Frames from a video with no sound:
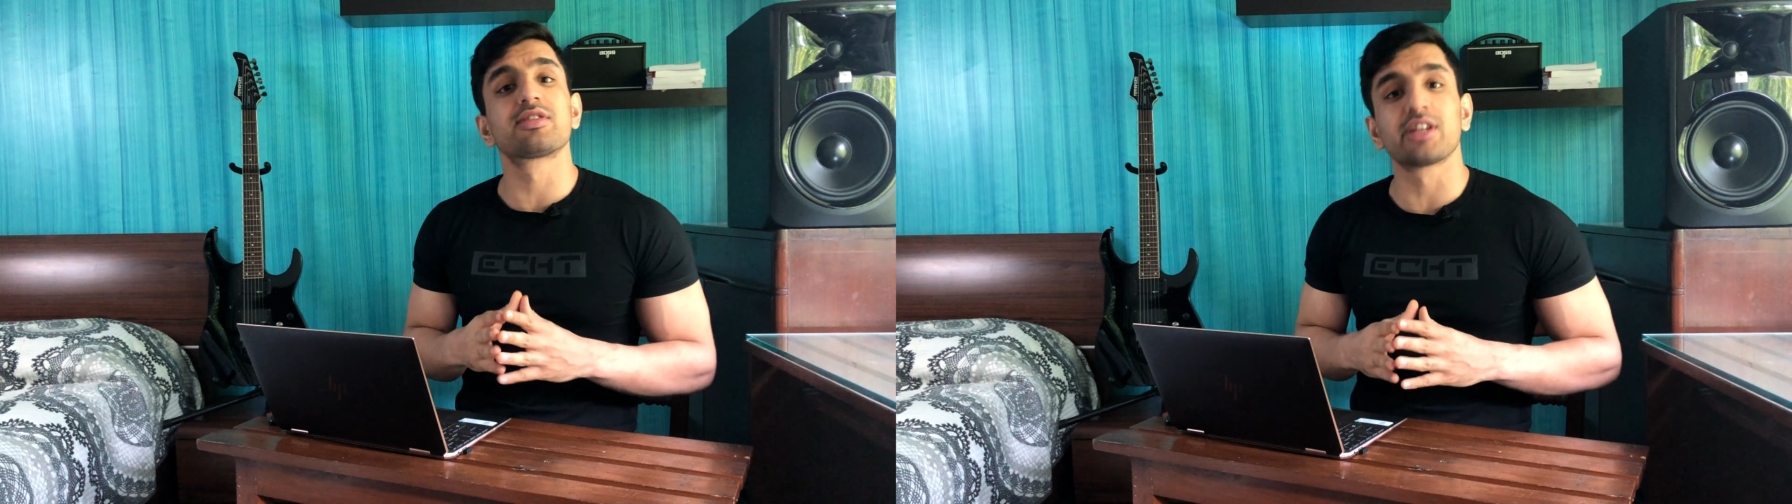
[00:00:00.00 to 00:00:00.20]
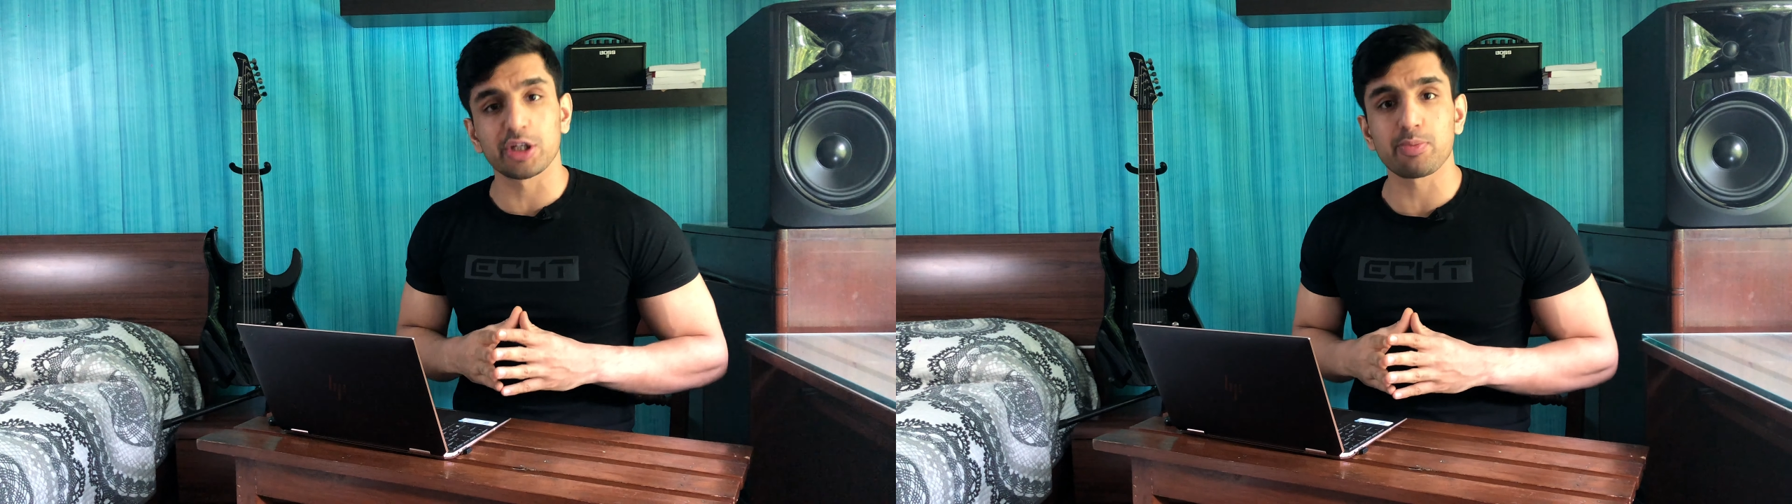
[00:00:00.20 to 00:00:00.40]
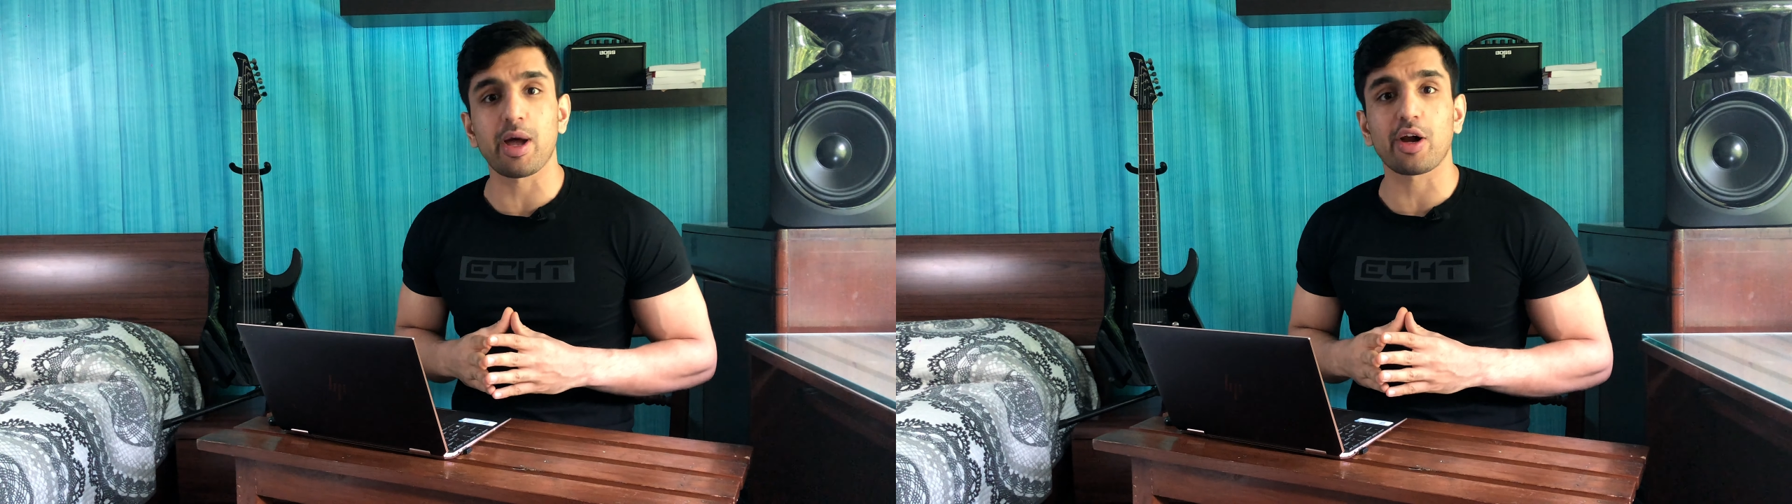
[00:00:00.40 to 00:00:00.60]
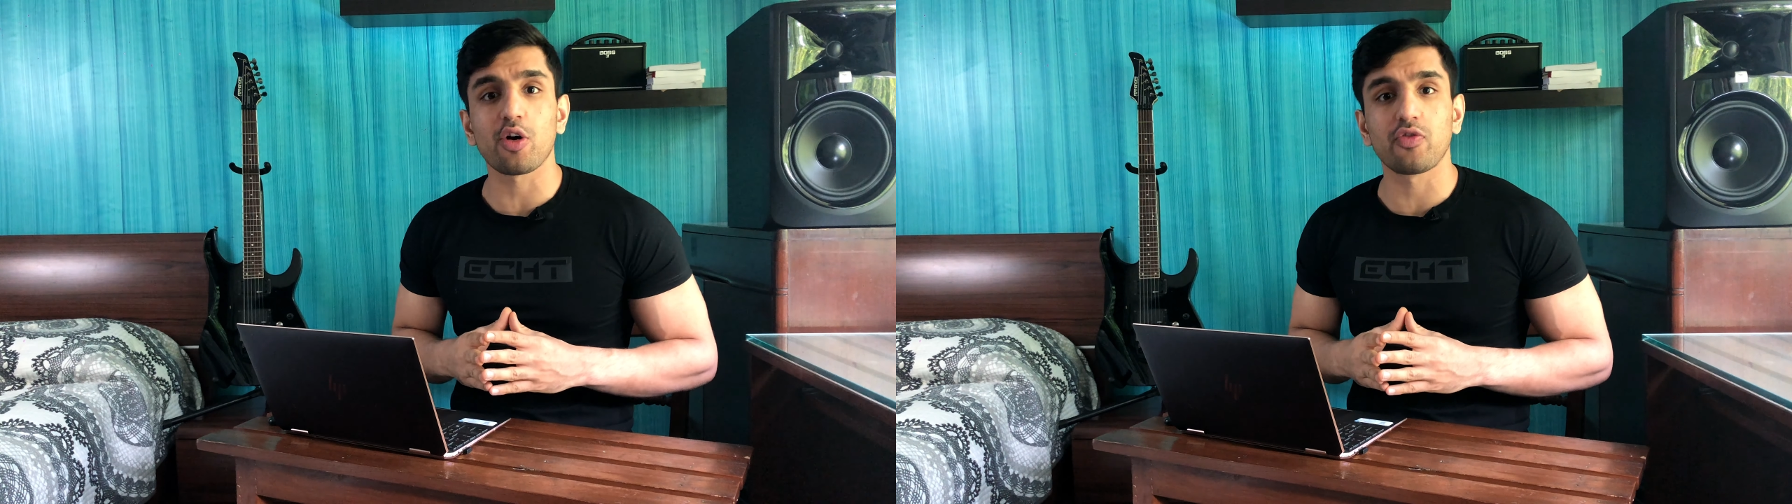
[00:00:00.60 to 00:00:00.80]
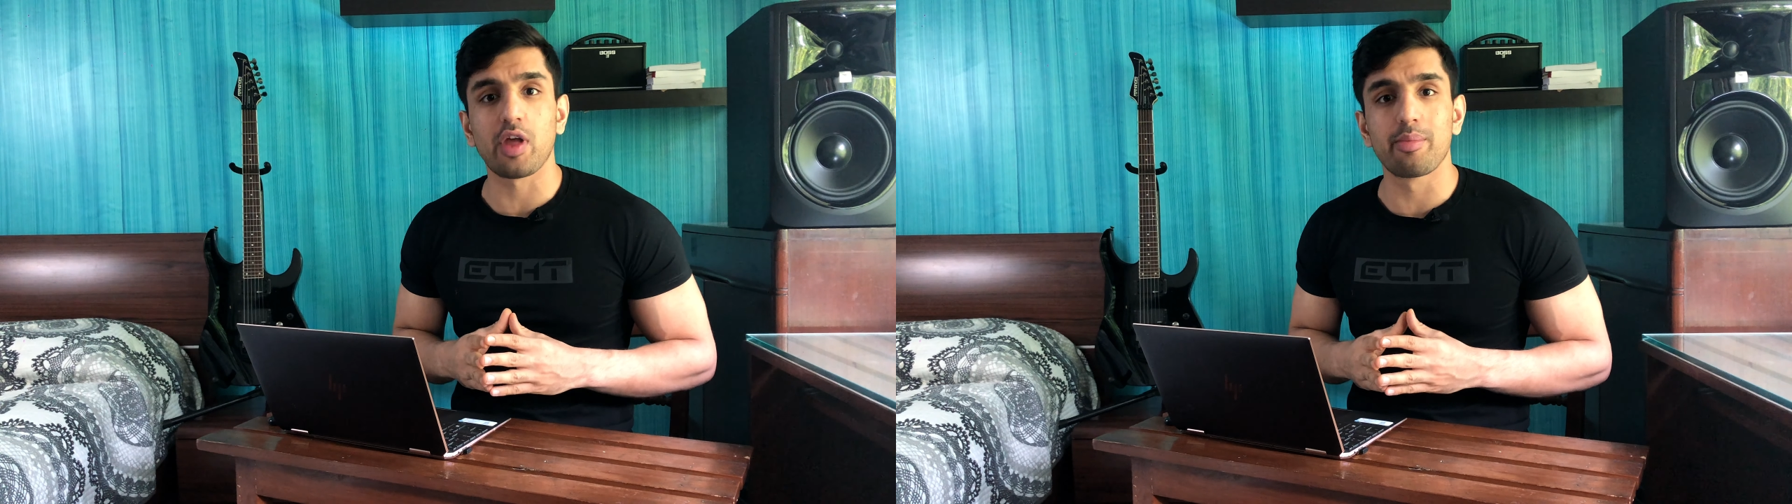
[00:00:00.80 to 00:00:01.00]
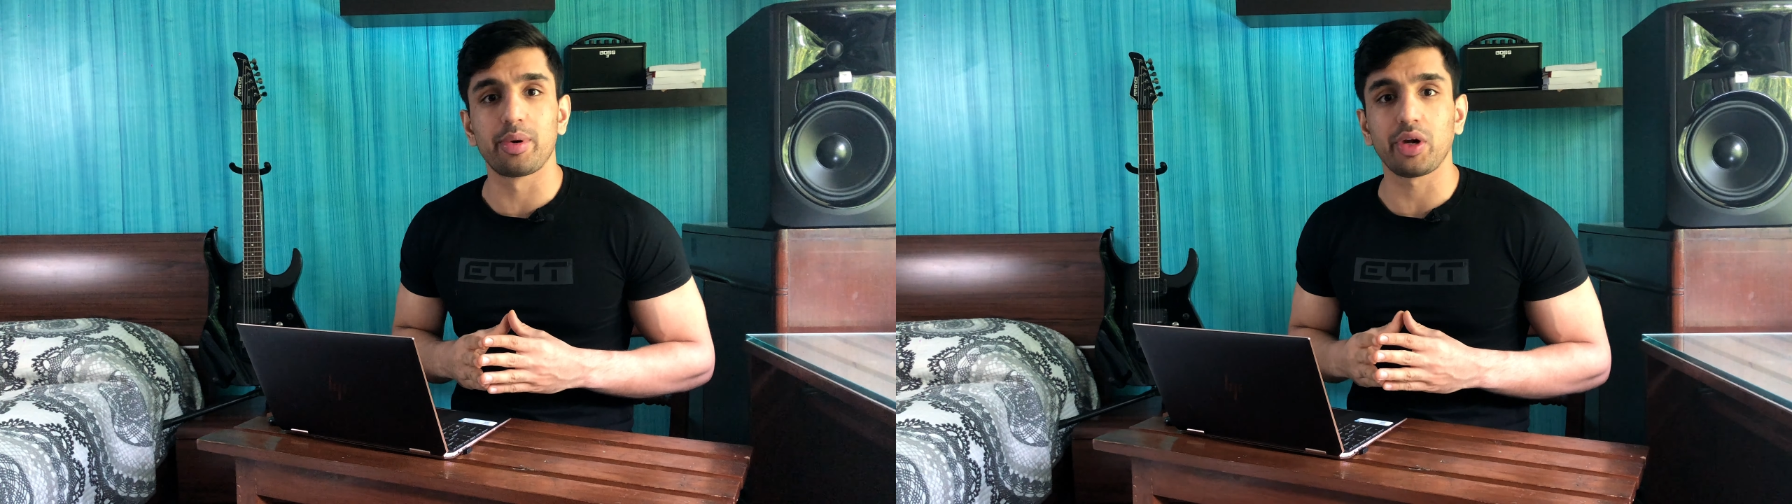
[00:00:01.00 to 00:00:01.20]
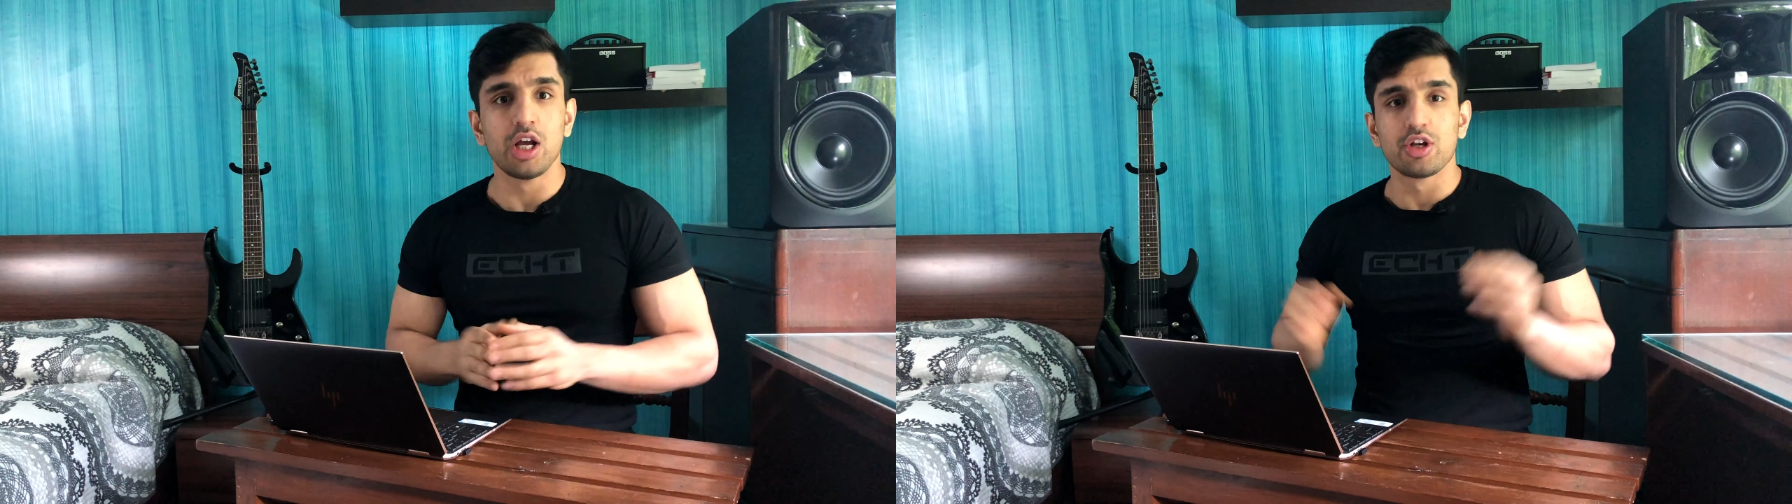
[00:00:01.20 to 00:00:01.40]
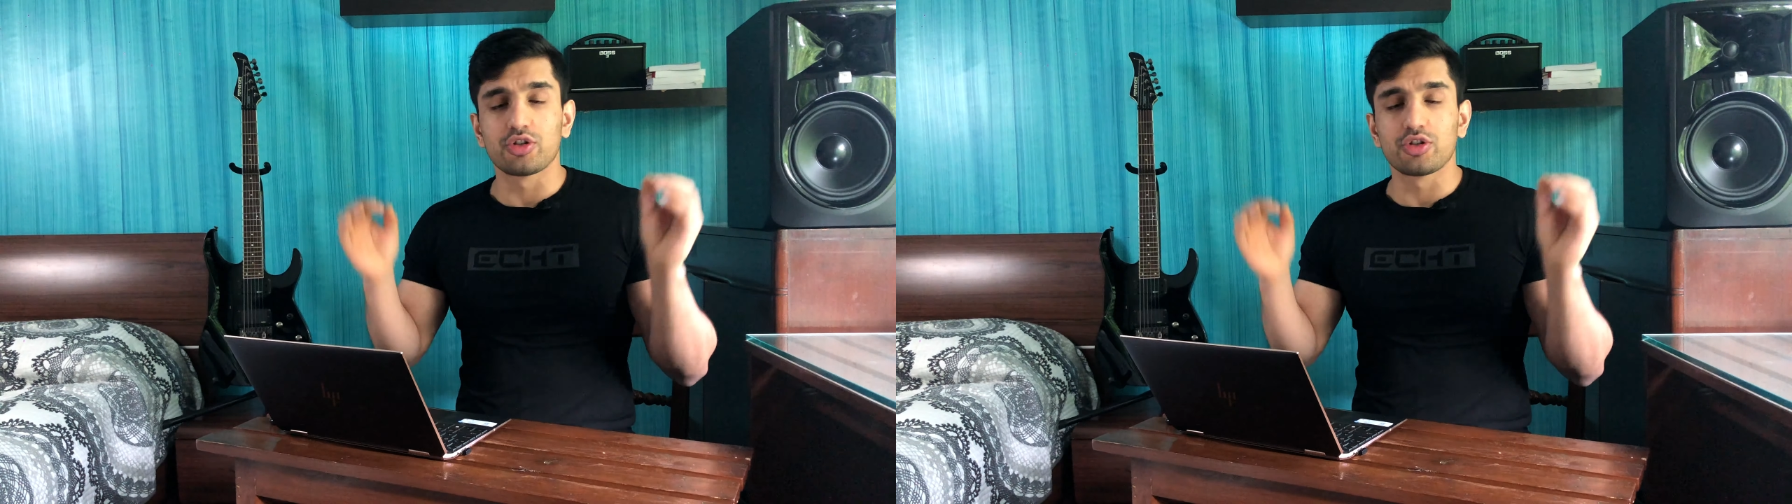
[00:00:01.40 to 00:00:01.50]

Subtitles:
six-pack of their brain.